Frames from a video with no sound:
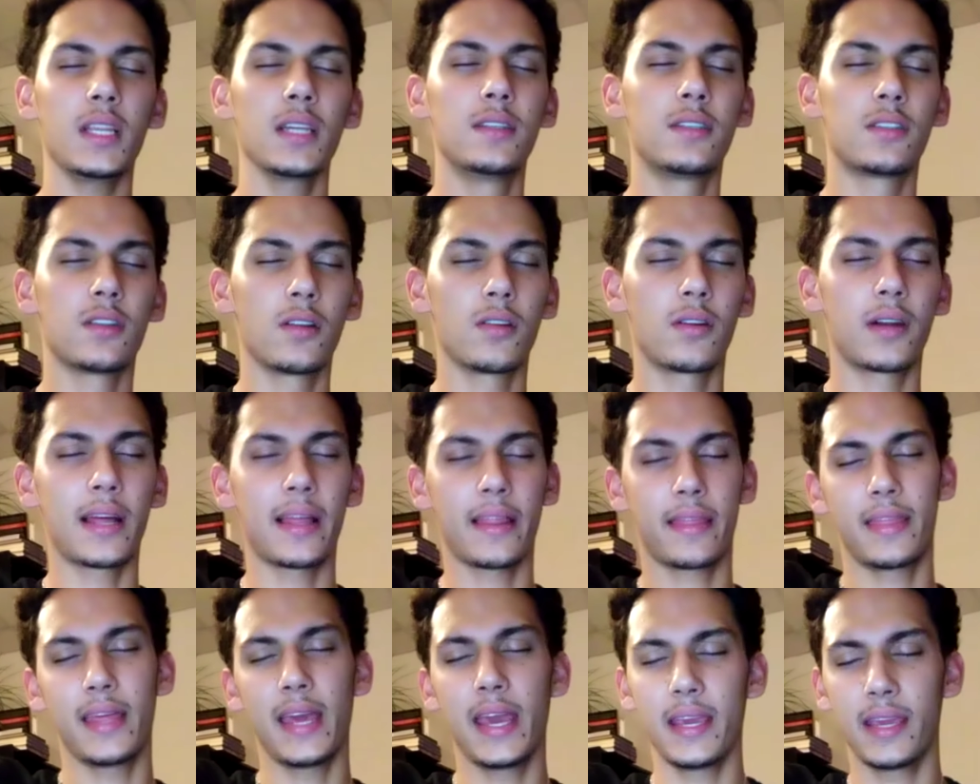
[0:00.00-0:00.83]
So, Lord, I
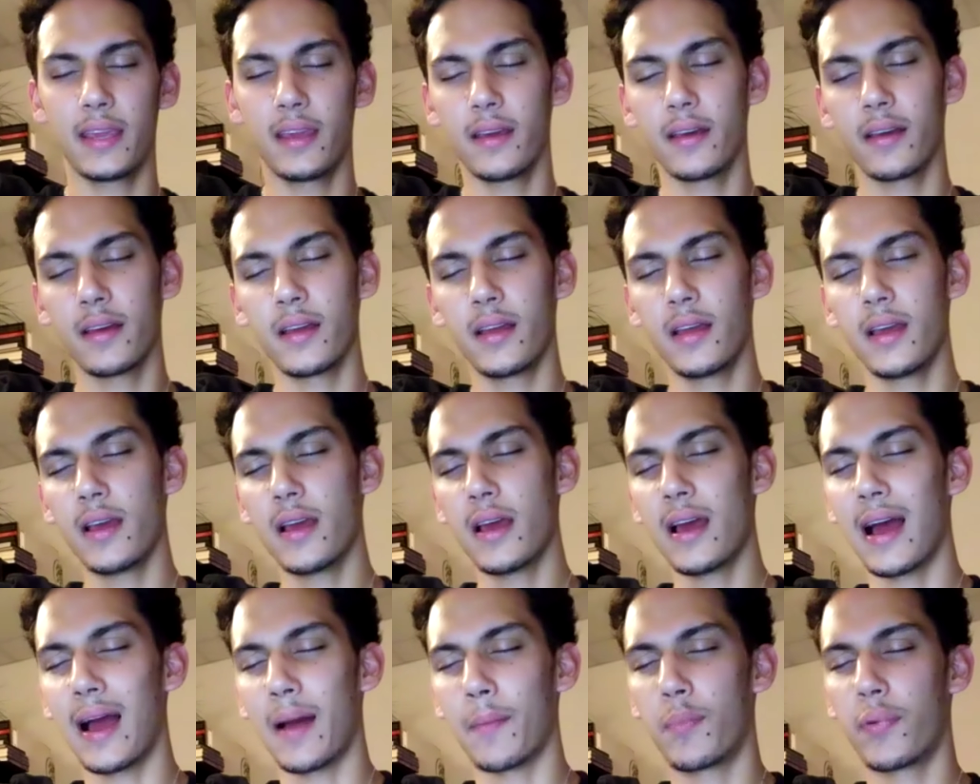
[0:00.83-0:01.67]
thank you.
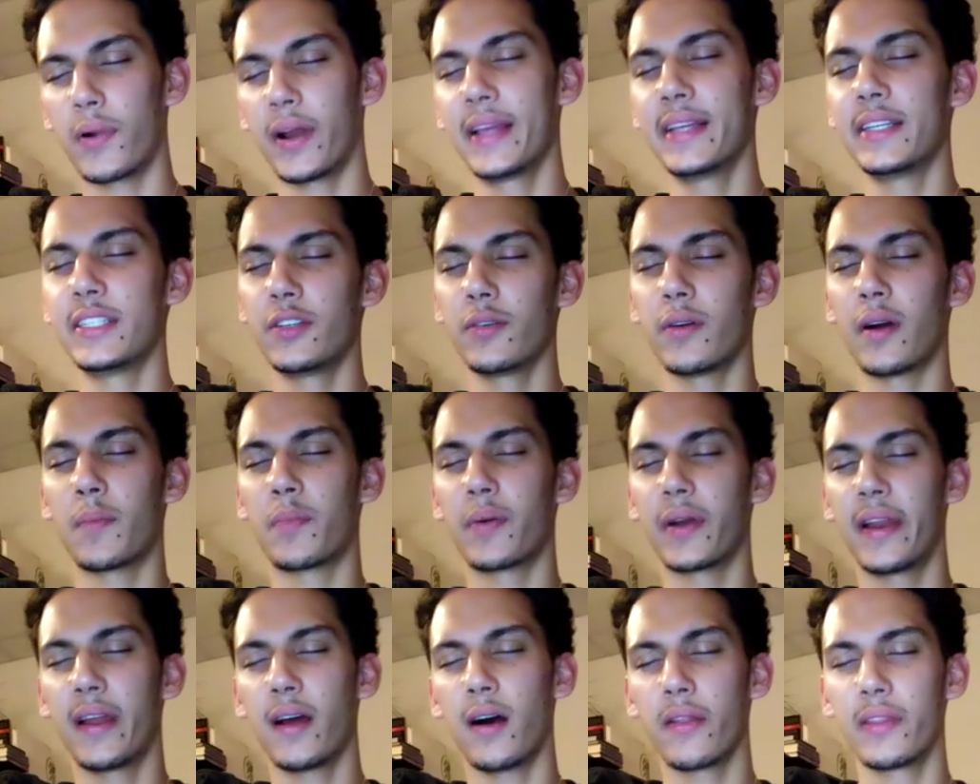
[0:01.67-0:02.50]
I praise you. I
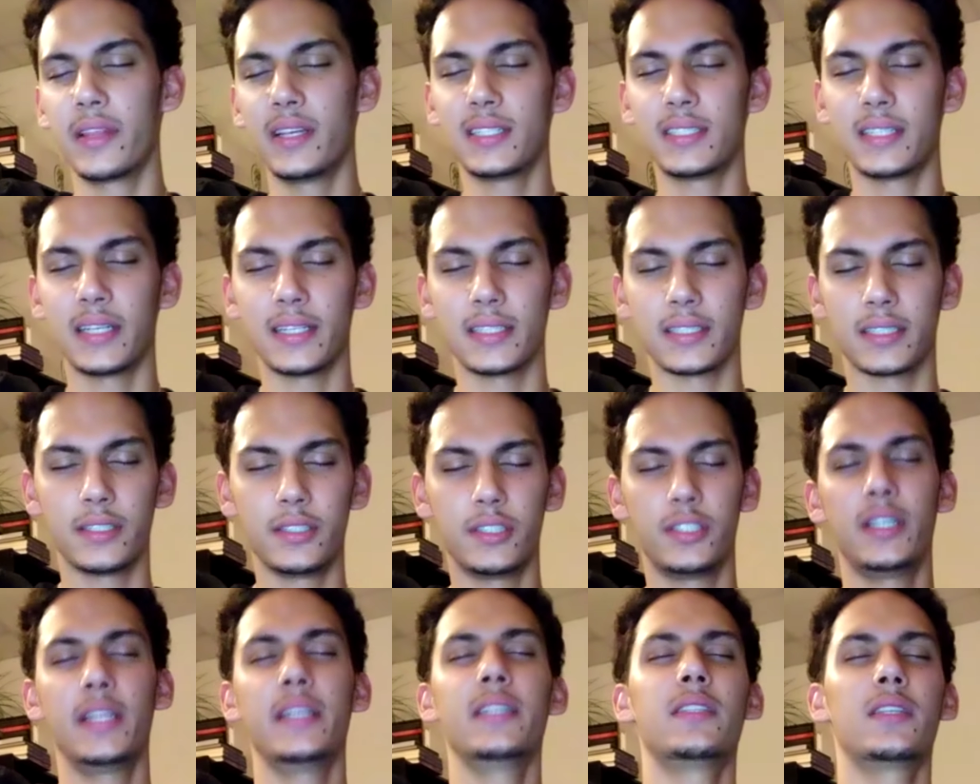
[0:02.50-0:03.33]
pray all these things in
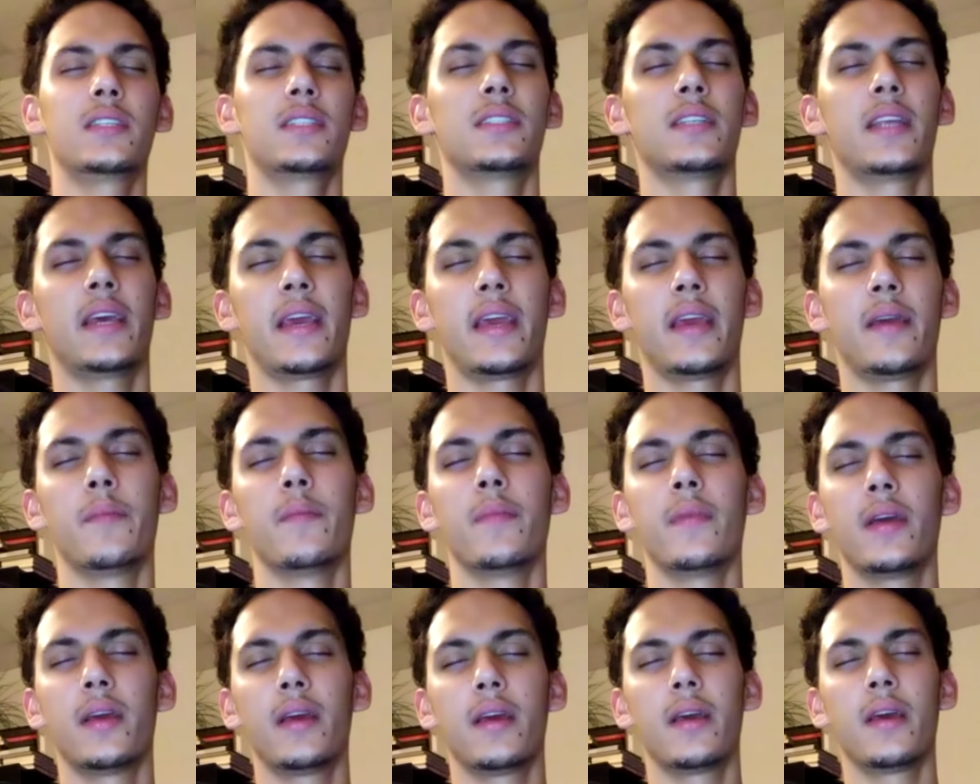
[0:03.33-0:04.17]
Jesus'
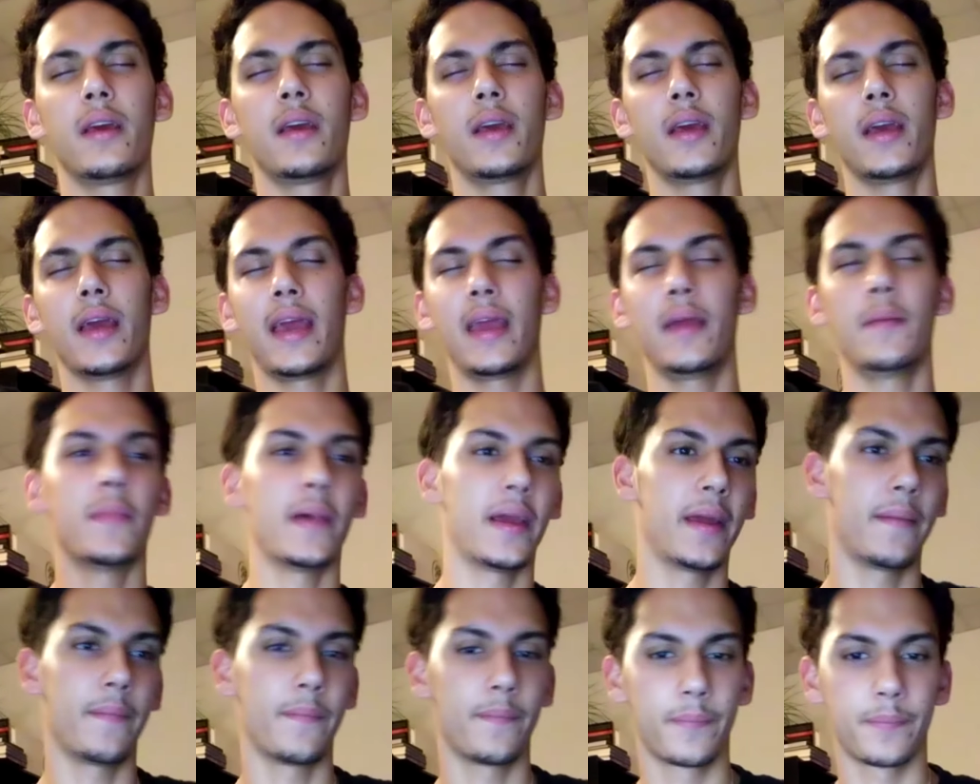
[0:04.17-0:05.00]
name.
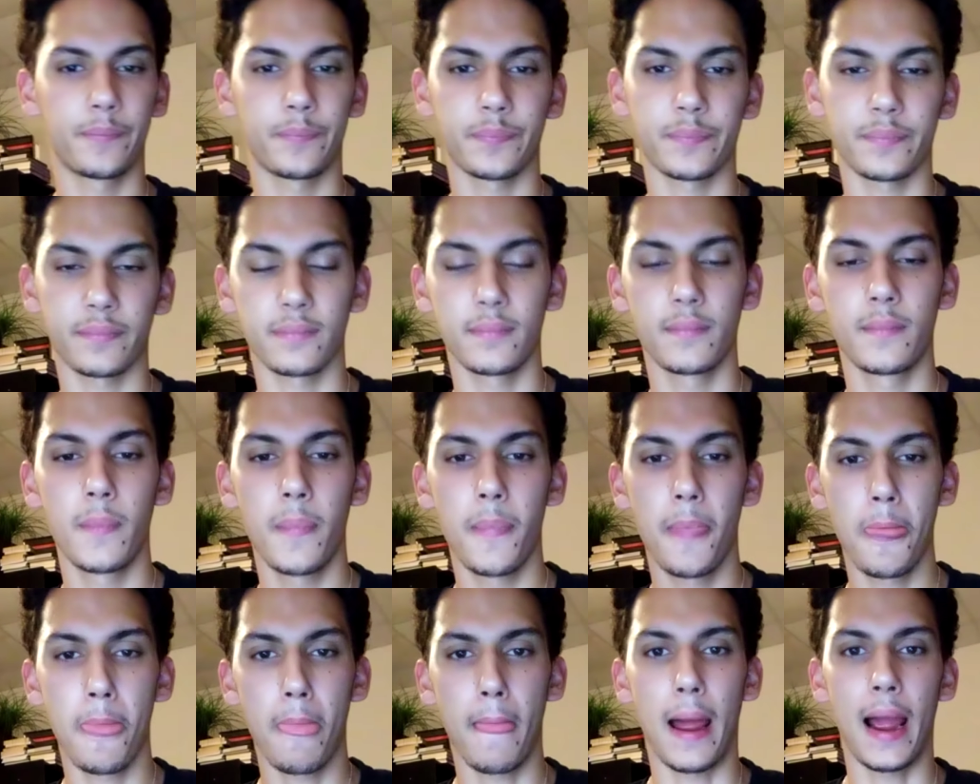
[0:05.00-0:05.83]
Amen.
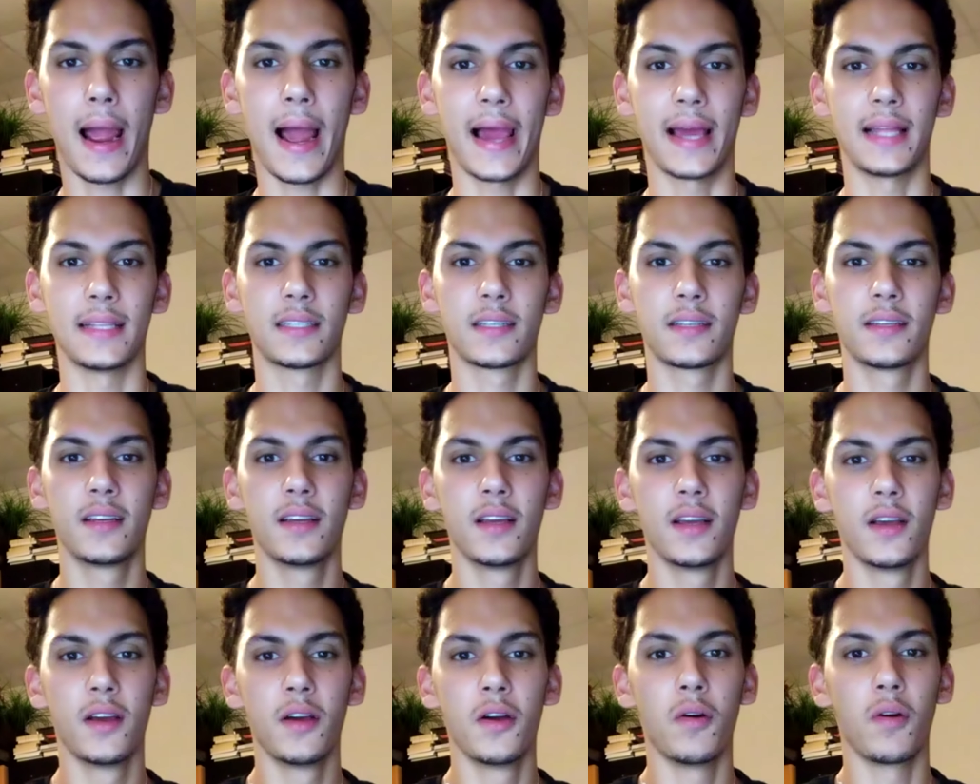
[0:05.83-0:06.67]
All right.
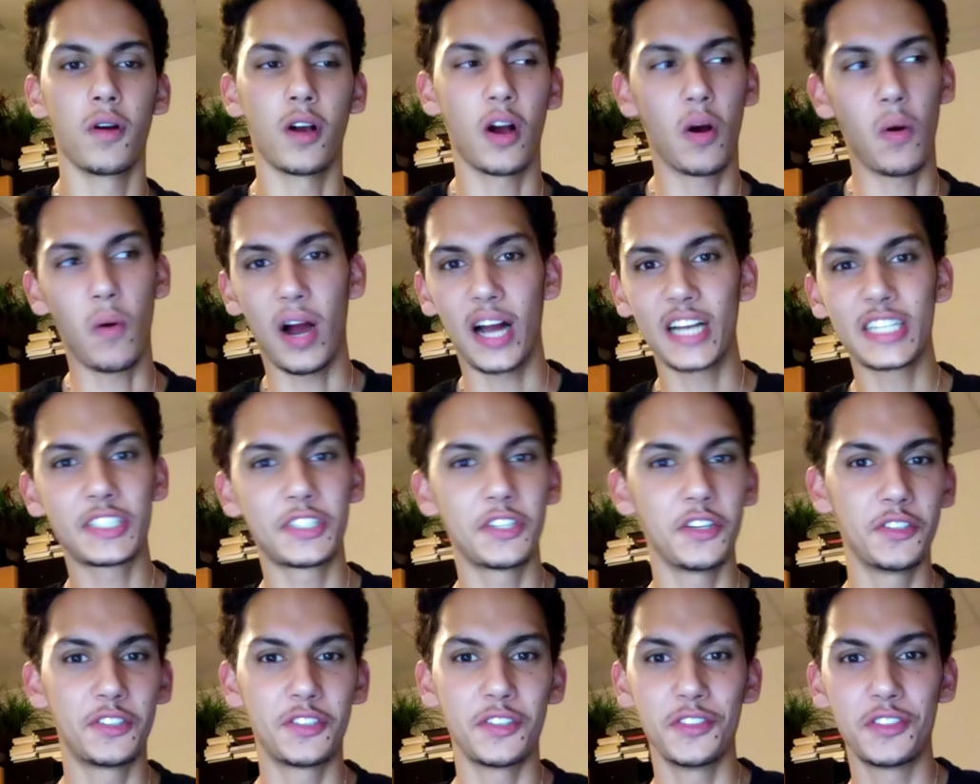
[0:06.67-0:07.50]
Well, go watch
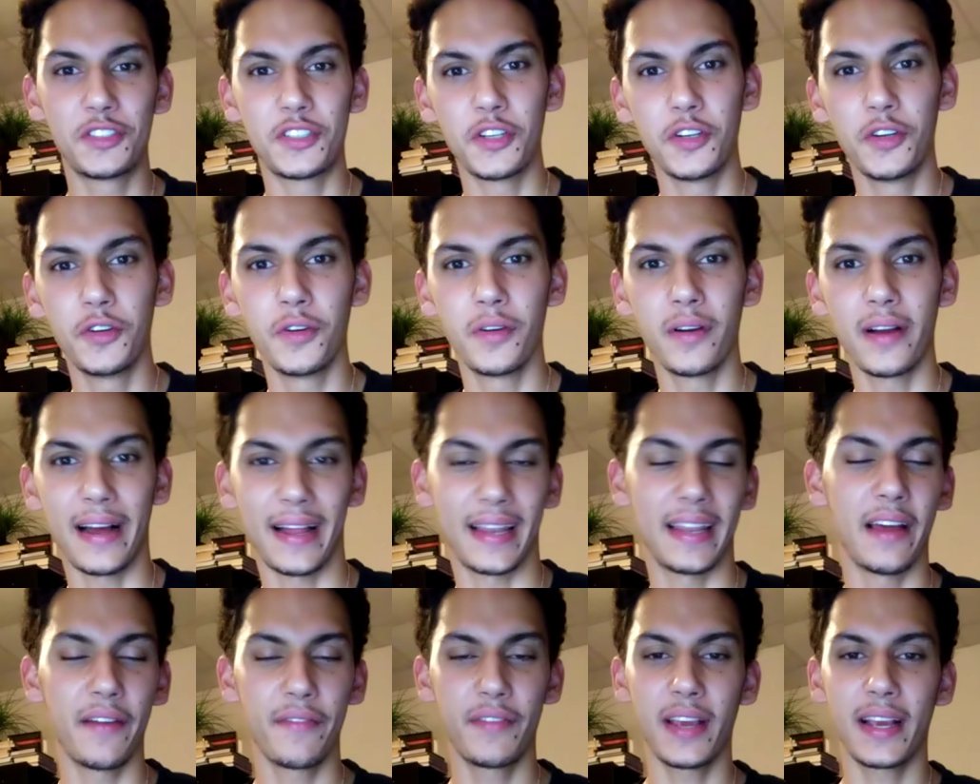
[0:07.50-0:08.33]
222.
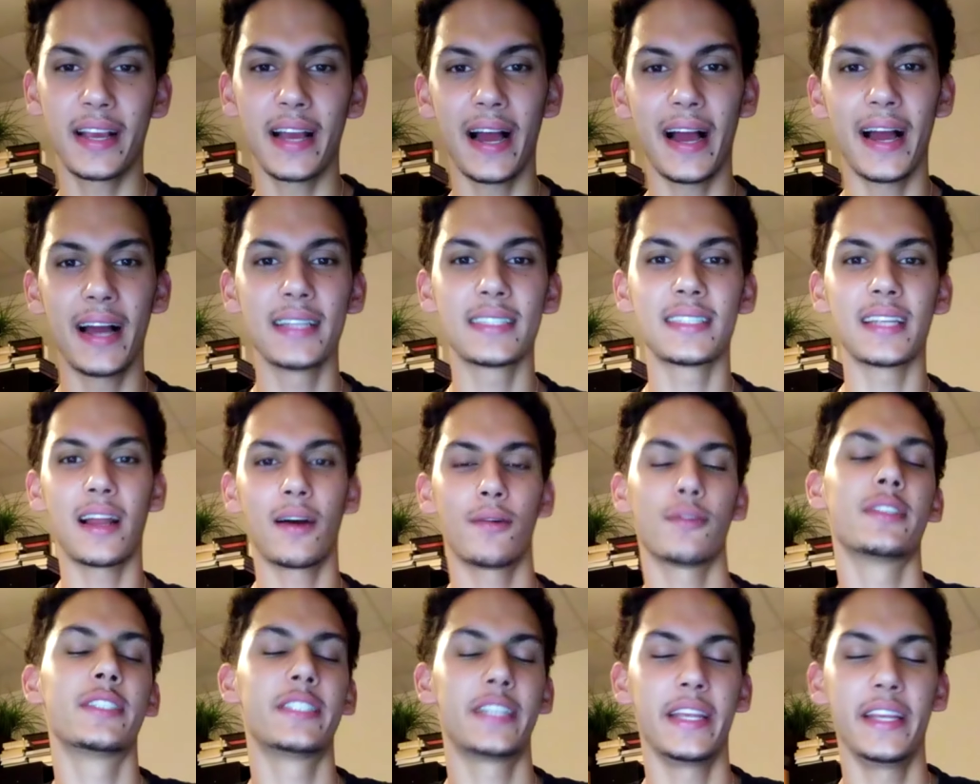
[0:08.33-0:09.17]
I love you guys, and I
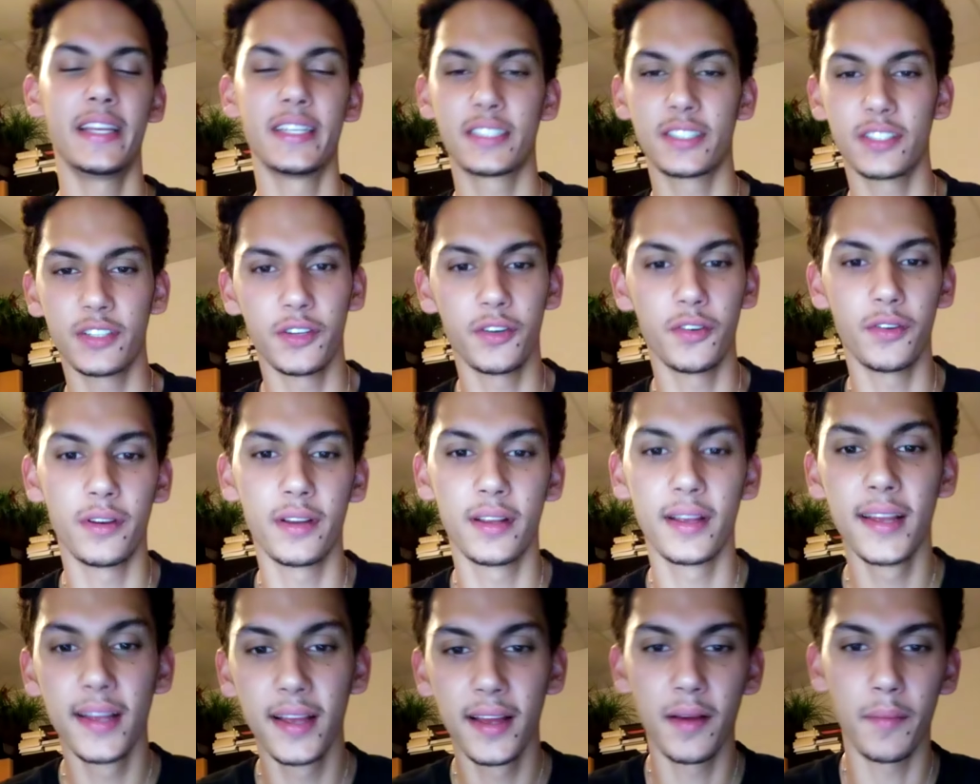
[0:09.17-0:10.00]
will see you soon.
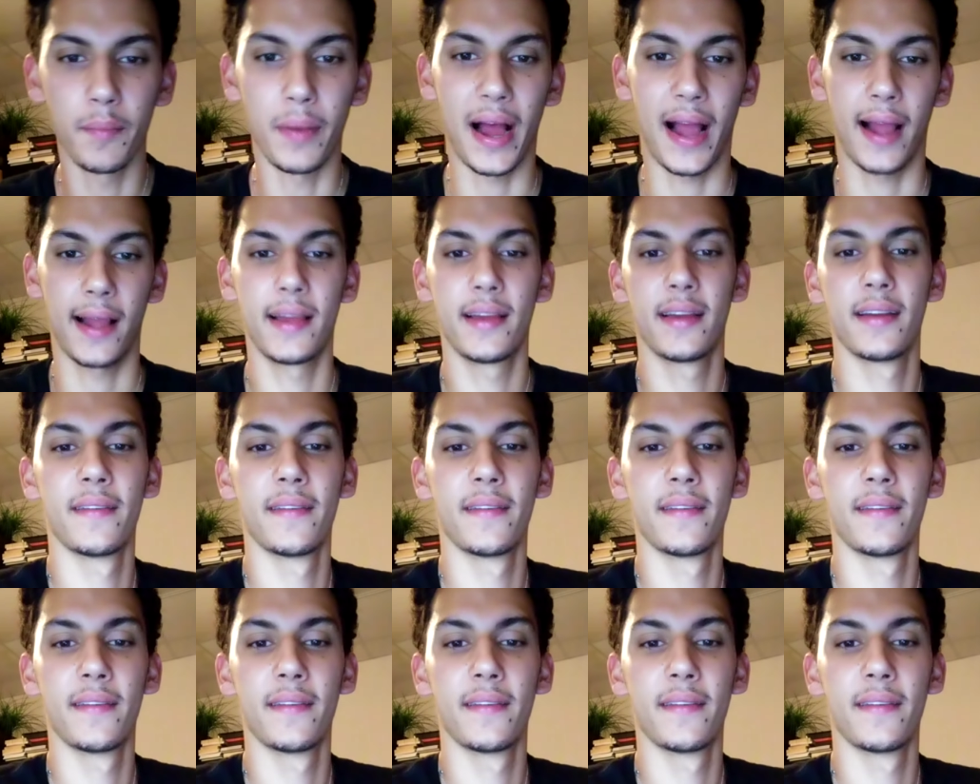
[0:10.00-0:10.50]
Bye.